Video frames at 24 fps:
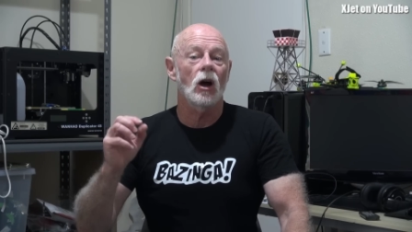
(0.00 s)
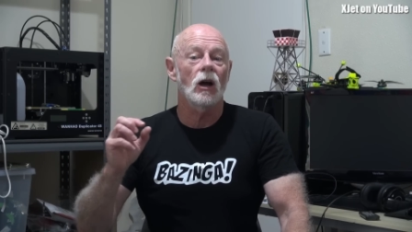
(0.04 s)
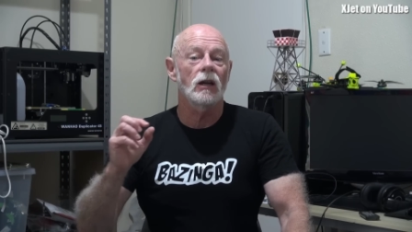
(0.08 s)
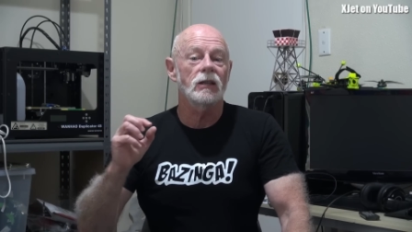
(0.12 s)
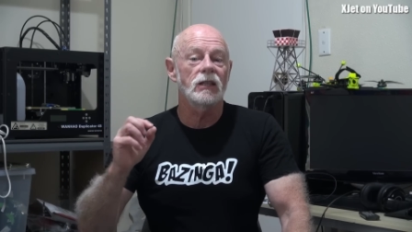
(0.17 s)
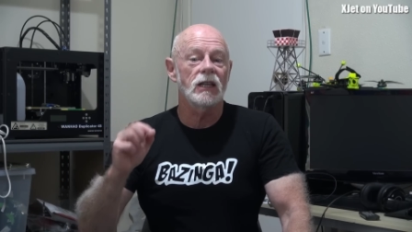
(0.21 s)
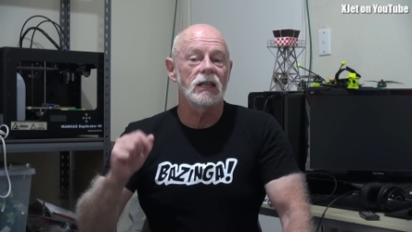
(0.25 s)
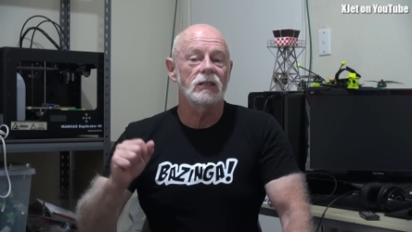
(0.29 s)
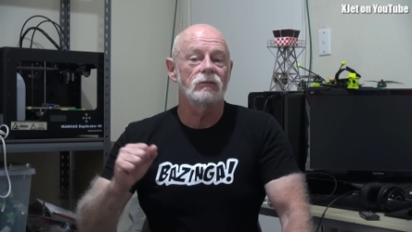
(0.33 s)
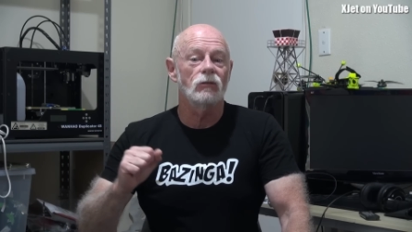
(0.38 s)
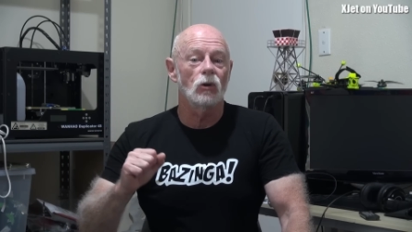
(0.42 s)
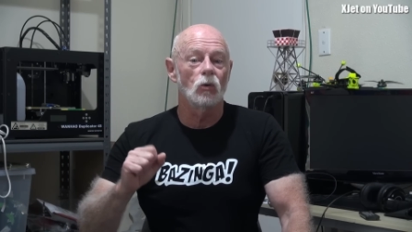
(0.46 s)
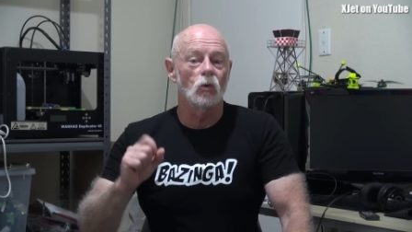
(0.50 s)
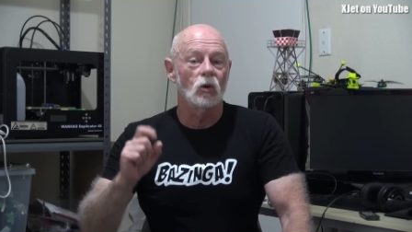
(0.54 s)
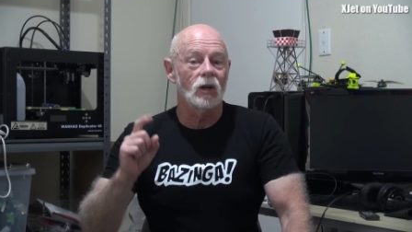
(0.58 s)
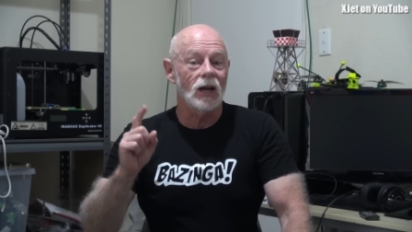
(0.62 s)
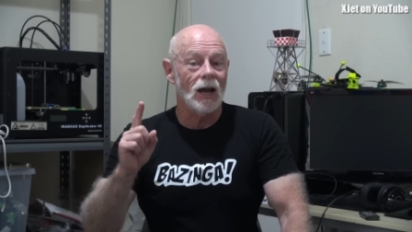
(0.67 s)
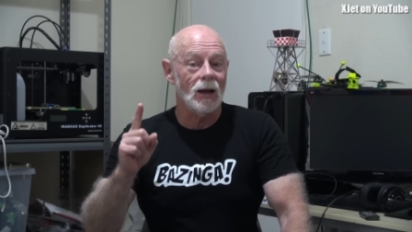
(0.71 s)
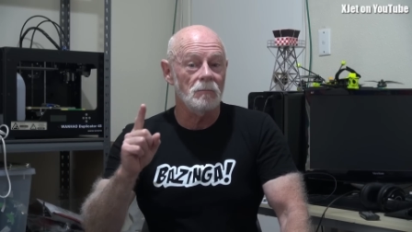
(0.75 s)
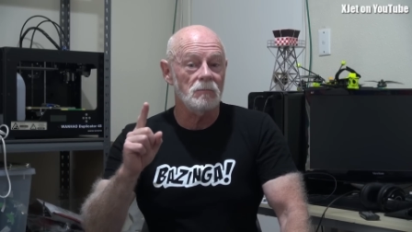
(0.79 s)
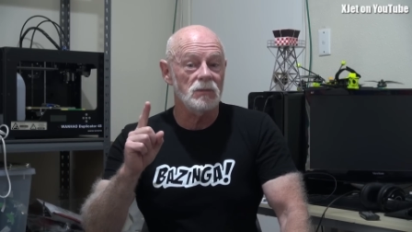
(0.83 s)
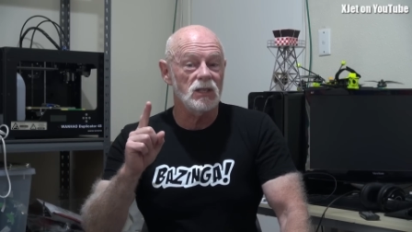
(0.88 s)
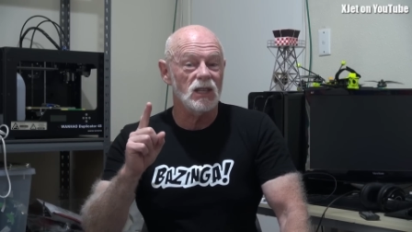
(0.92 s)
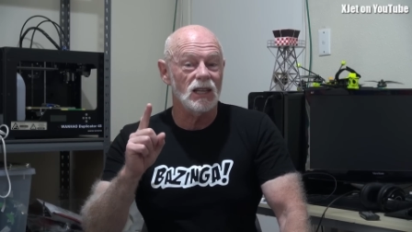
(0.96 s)
ID rule
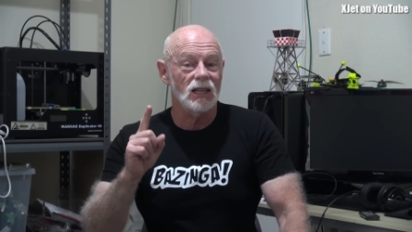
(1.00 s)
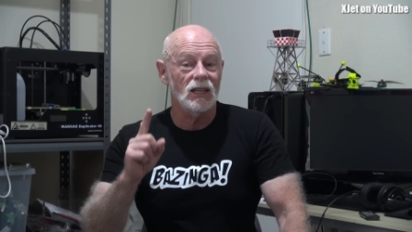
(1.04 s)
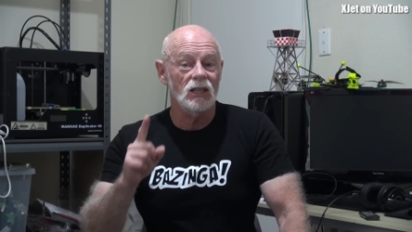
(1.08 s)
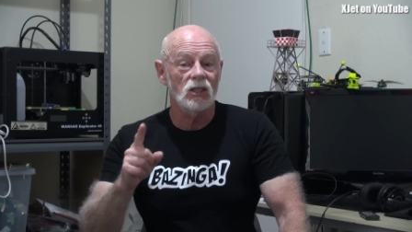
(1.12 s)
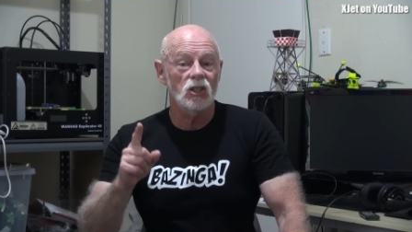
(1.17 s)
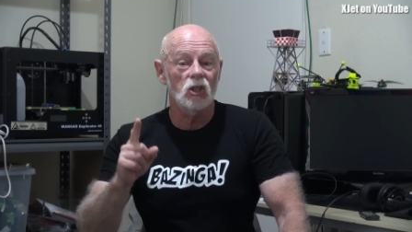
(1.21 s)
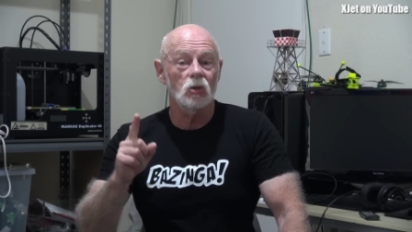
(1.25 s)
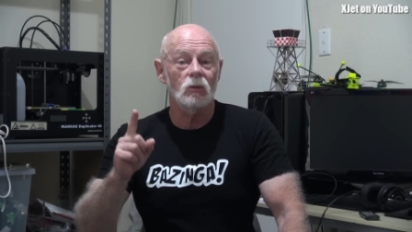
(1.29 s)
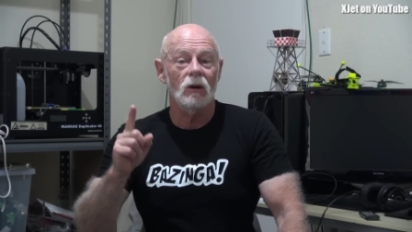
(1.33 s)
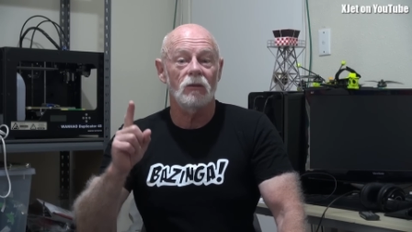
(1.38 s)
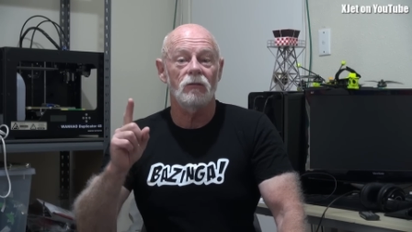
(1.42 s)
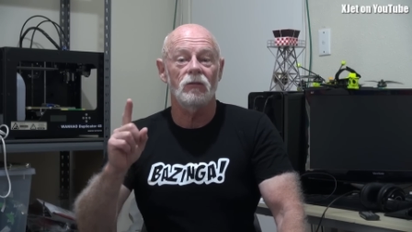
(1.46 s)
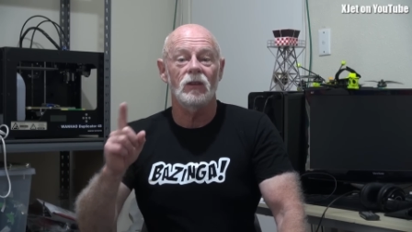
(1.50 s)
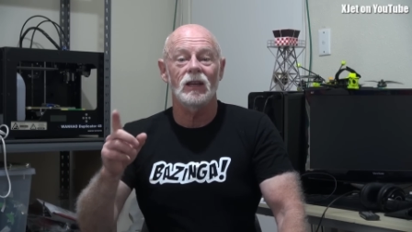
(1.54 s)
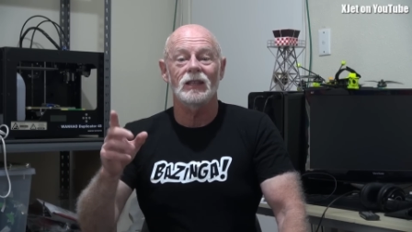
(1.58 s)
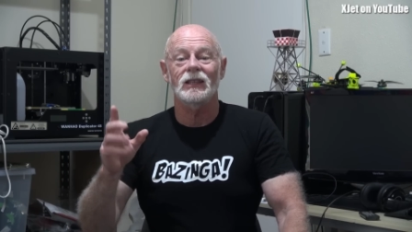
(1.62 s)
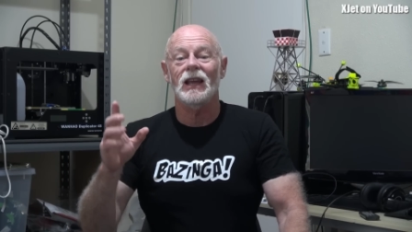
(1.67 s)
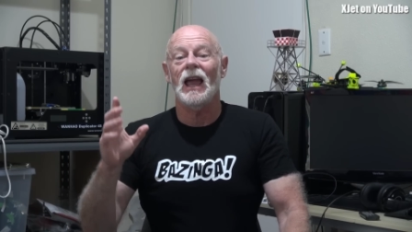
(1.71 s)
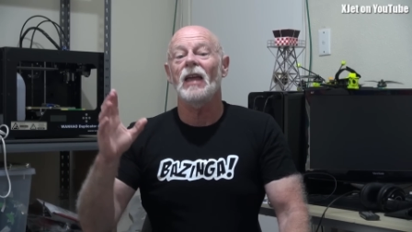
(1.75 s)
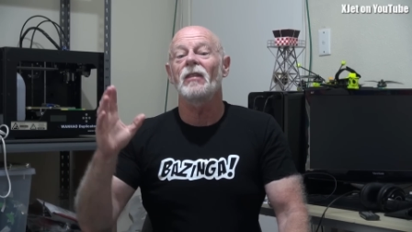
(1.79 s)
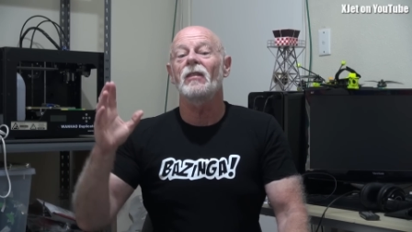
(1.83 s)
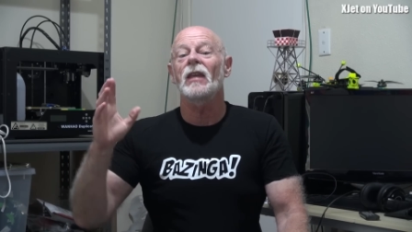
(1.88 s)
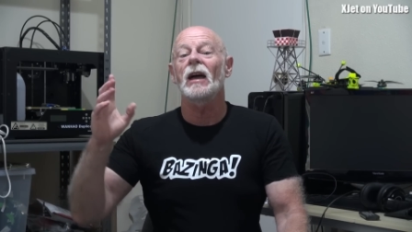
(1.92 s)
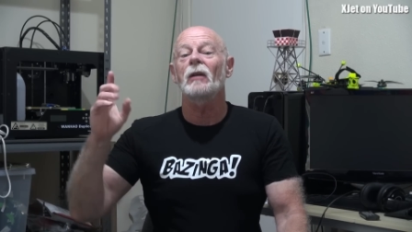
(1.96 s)
comes into
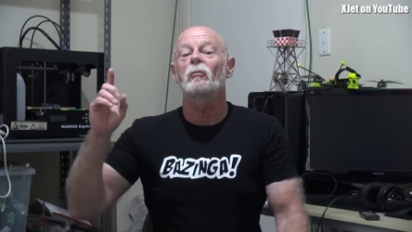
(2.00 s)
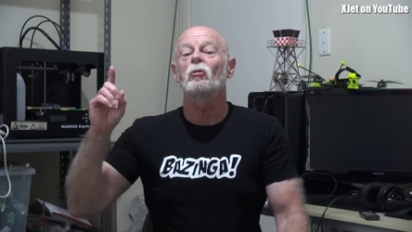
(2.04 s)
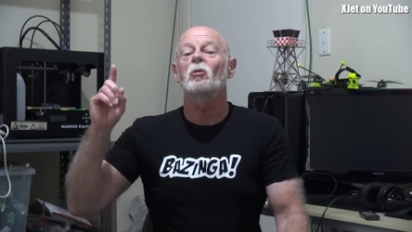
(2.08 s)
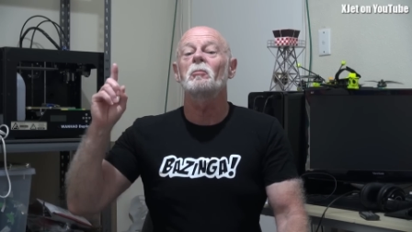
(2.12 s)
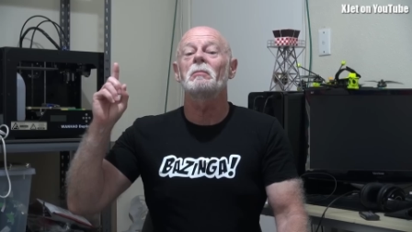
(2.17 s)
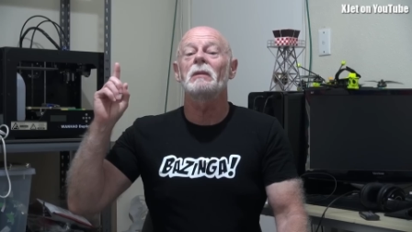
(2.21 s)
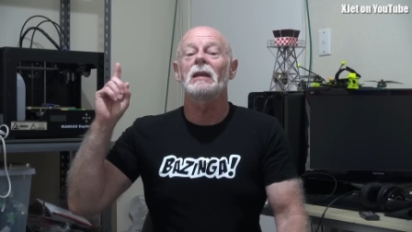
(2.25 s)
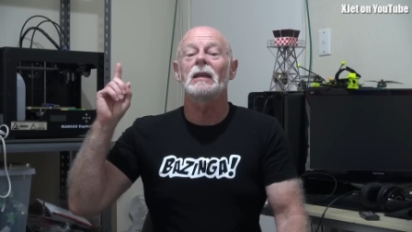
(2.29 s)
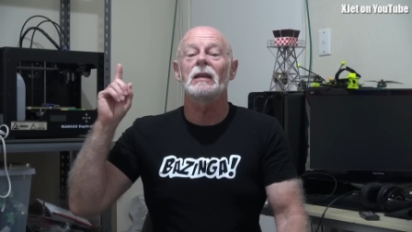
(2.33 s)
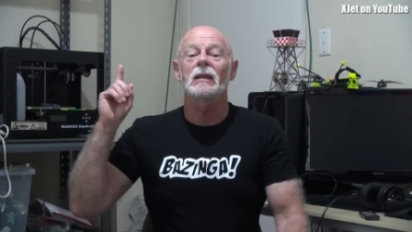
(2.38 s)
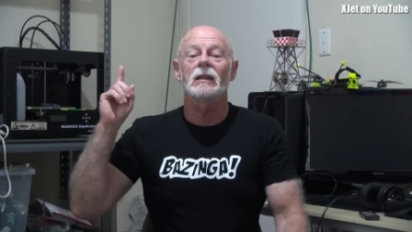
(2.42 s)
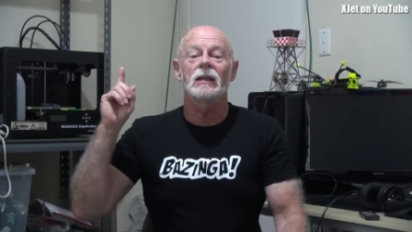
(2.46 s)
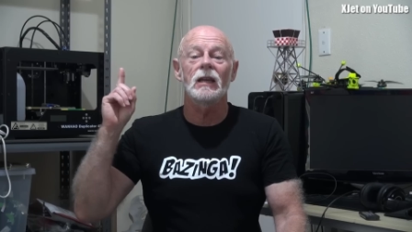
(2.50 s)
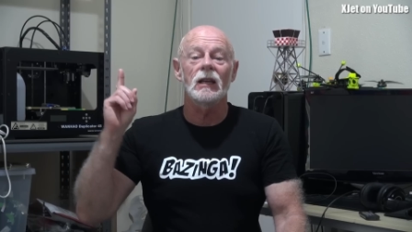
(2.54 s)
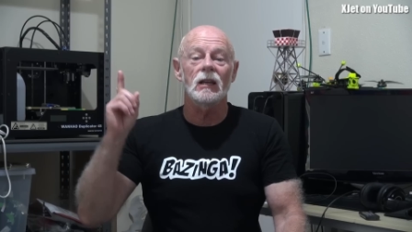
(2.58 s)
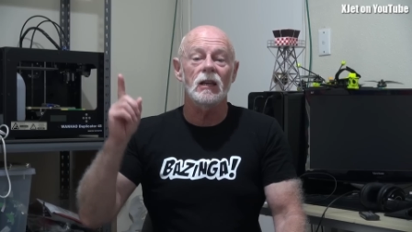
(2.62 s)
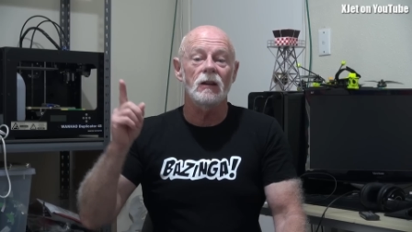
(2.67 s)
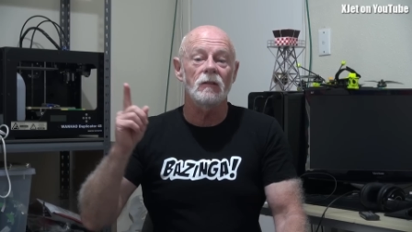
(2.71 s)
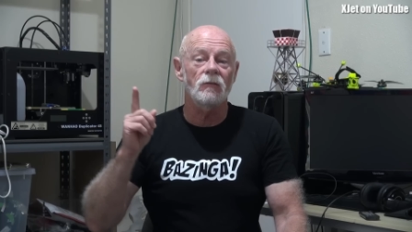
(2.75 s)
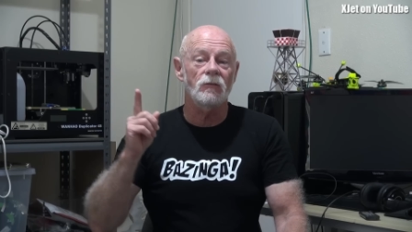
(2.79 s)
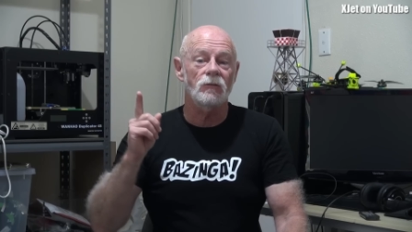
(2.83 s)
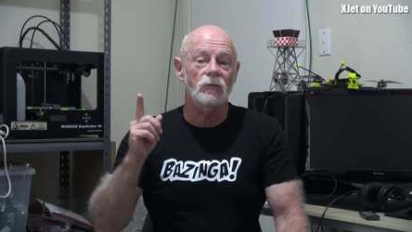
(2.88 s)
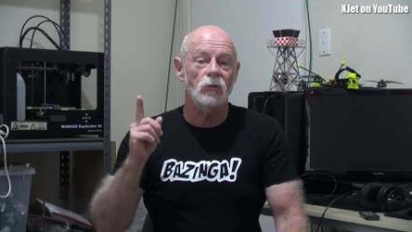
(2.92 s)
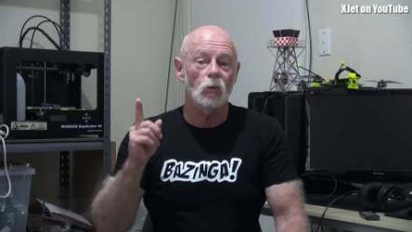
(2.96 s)
effect and they will begin
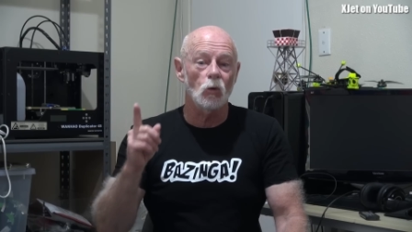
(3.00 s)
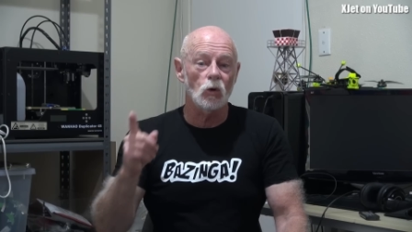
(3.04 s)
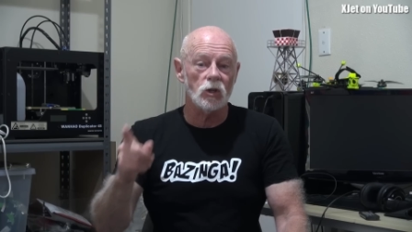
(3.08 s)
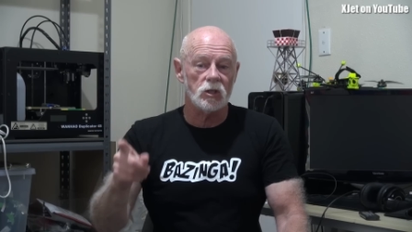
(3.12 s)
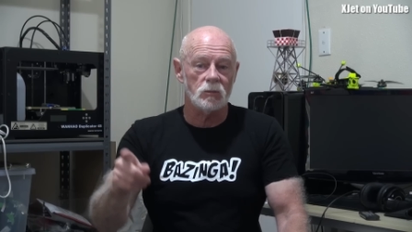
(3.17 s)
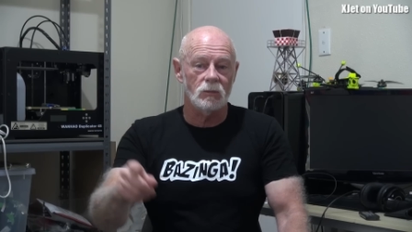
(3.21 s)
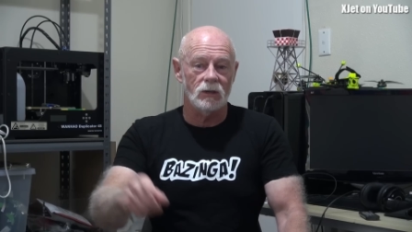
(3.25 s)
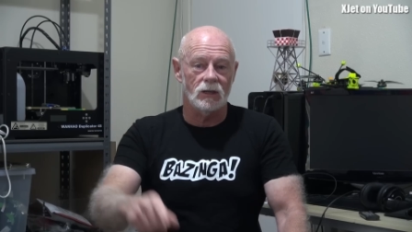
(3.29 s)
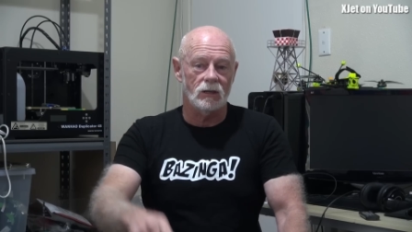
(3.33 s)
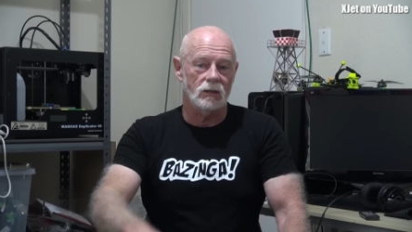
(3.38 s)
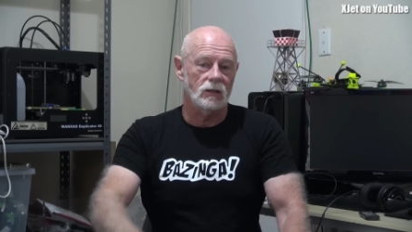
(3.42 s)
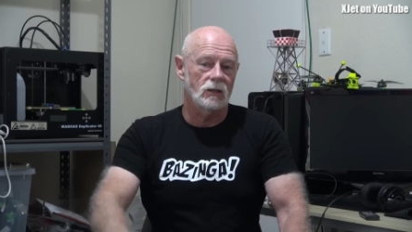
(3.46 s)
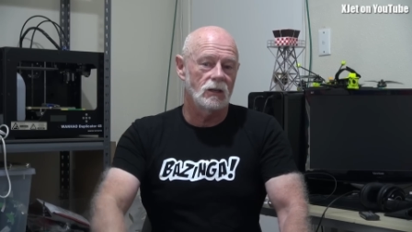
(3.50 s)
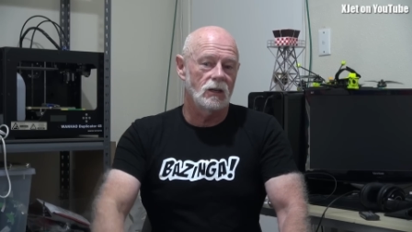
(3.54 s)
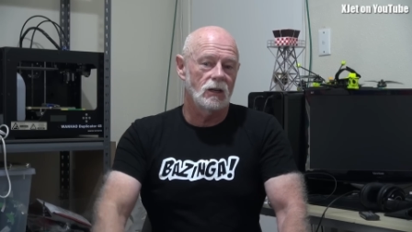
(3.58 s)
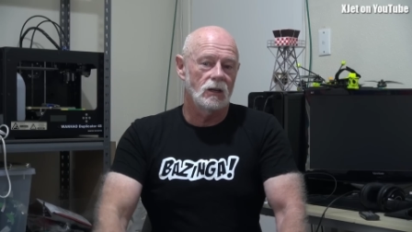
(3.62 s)
enforcement